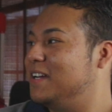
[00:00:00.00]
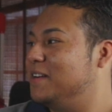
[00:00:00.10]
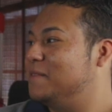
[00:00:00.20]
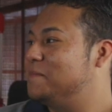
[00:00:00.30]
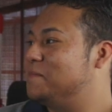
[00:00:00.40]

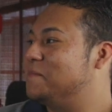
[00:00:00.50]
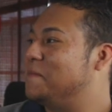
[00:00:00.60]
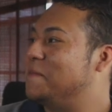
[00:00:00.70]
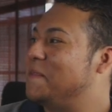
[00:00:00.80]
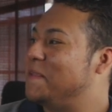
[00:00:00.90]

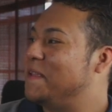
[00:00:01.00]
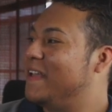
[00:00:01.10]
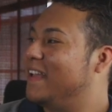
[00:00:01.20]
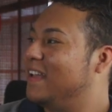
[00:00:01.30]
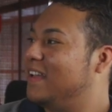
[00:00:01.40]

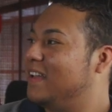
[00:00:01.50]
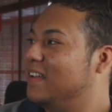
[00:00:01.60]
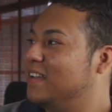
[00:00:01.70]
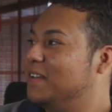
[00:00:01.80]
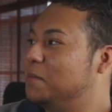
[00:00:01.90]

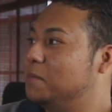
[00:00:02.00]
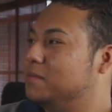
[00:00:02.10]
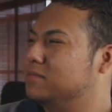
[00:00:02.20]
No words are spoken by the person on screen.